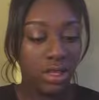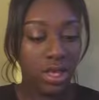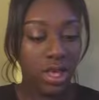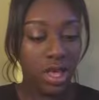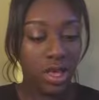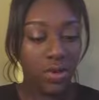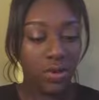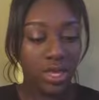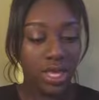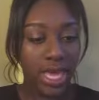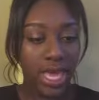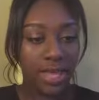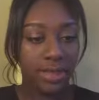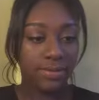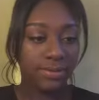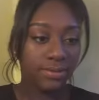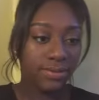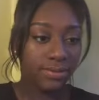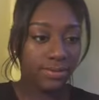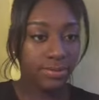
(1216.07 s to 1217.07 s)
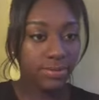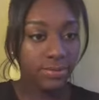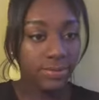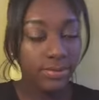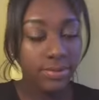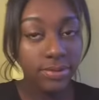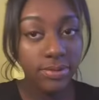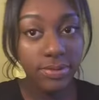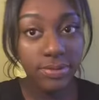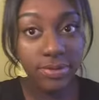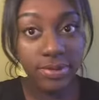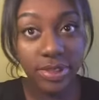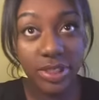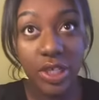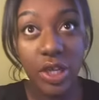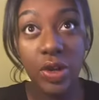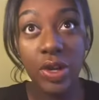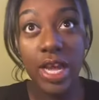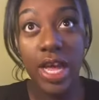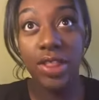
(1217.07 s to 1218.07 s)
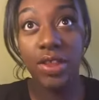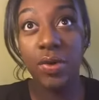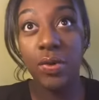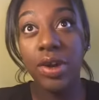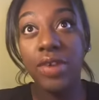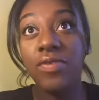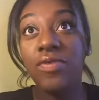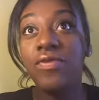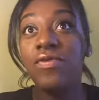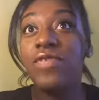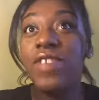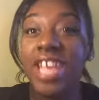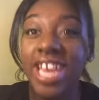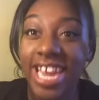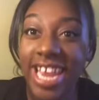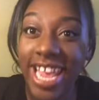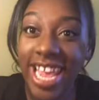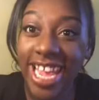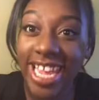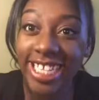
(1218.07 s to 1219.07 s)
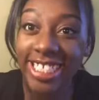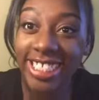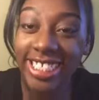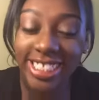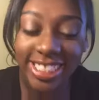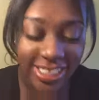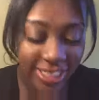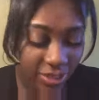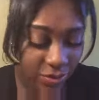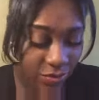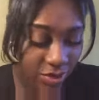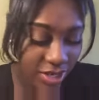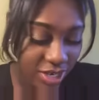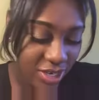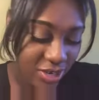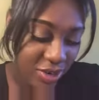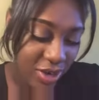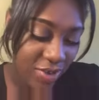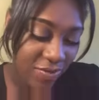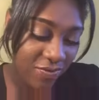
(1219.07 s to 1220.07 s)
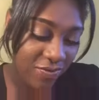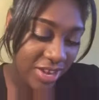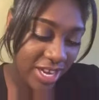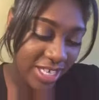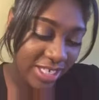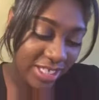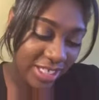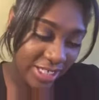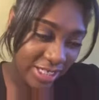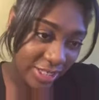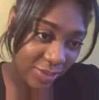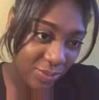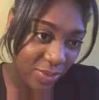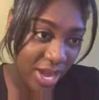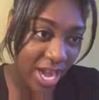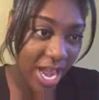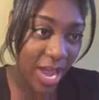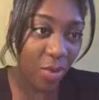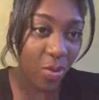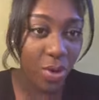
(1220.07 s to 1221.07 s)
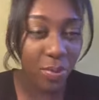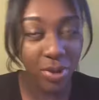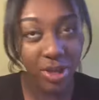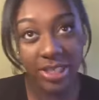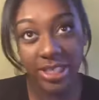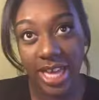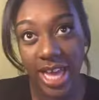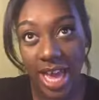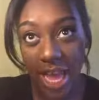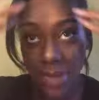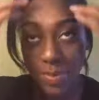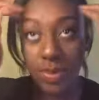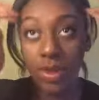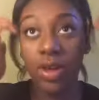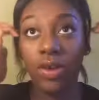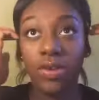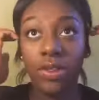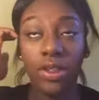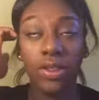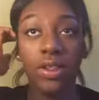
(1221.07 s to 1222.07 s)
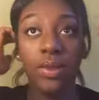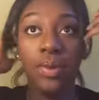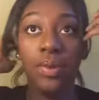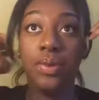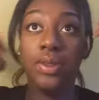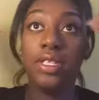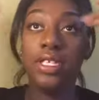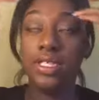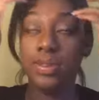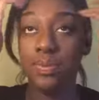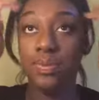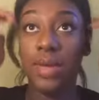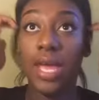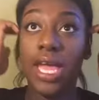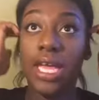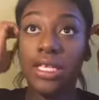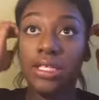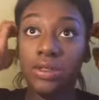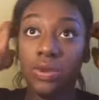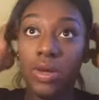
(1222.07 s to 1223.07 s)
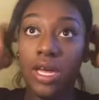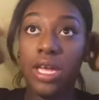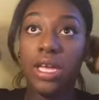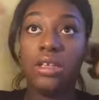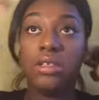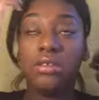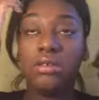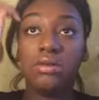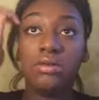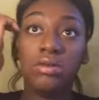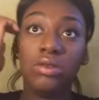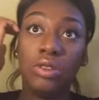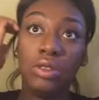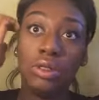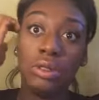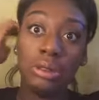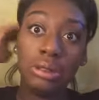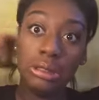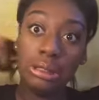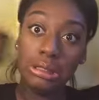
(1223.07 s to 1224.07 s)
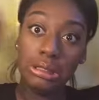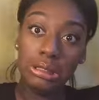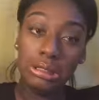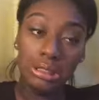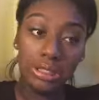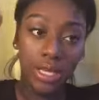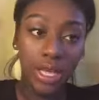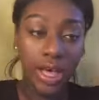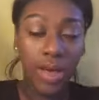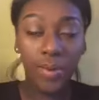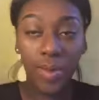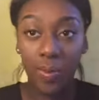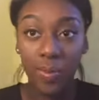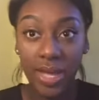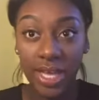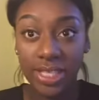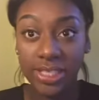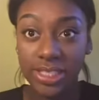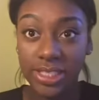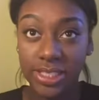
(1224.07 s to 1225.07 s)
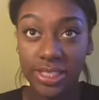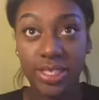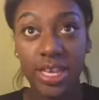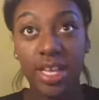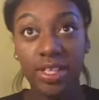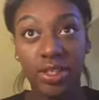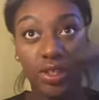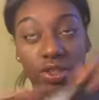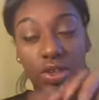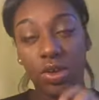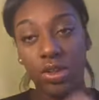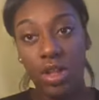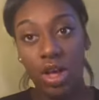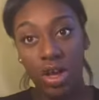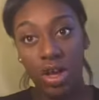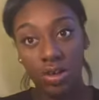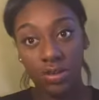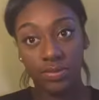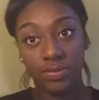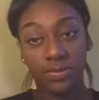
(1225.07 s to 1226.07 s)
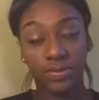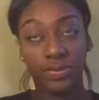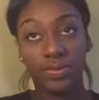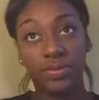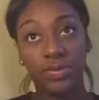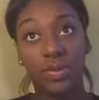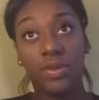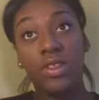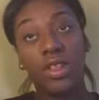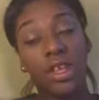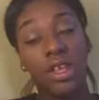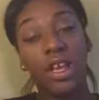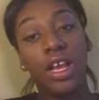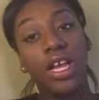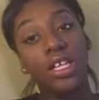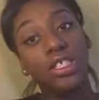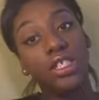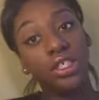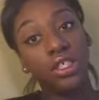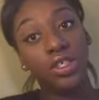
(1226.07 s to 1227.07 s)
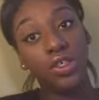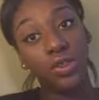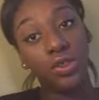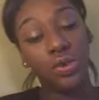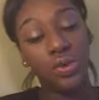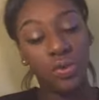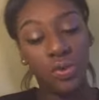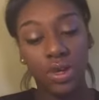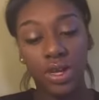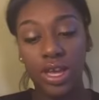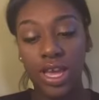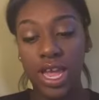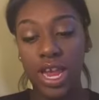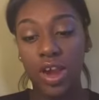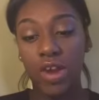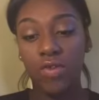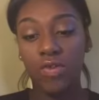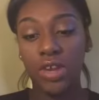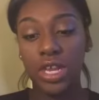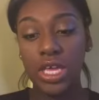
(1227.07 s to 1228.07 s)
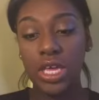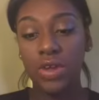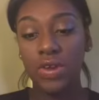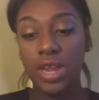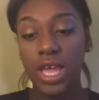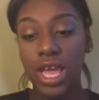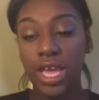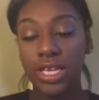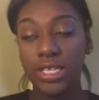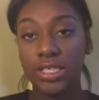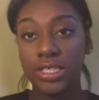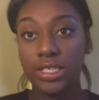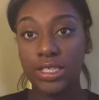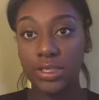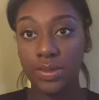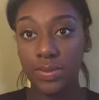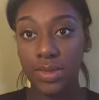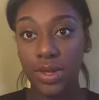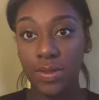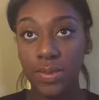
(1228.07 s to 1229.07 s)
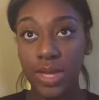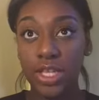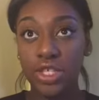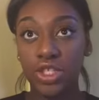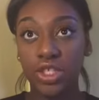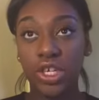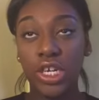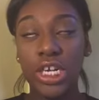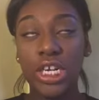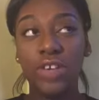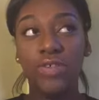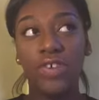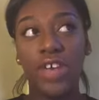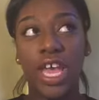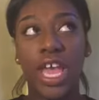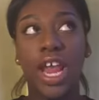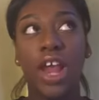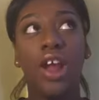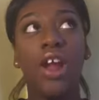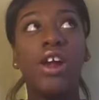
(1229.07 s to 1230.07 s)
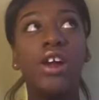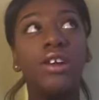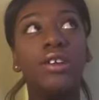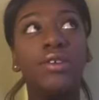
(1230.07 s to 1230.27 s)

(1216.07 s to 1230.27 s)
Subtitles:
Okay. So now that we're finished, we're gonna do our finishing spray one more time. Oh, let me put these bangs away. Ooh, my bangs got so long. I should do a hair video next about my journey of hair.